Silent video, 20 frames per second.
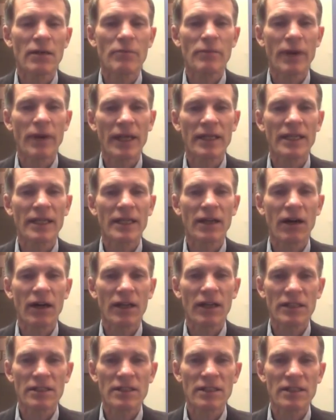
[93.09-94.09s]
pending
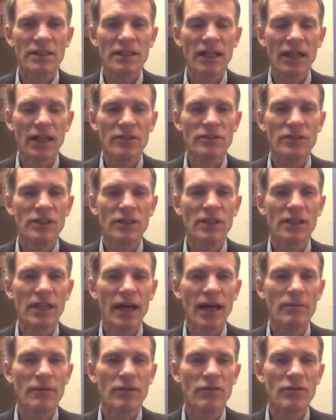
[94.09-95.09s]
on its intelligent
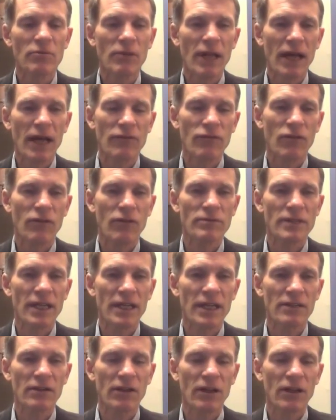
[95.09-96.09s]
collaborative platform
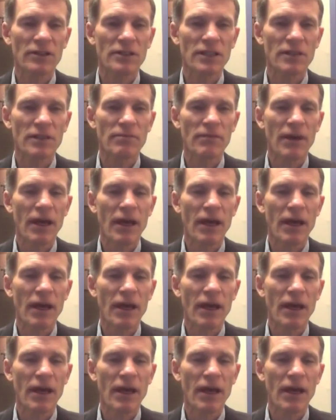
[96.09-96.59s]
technology.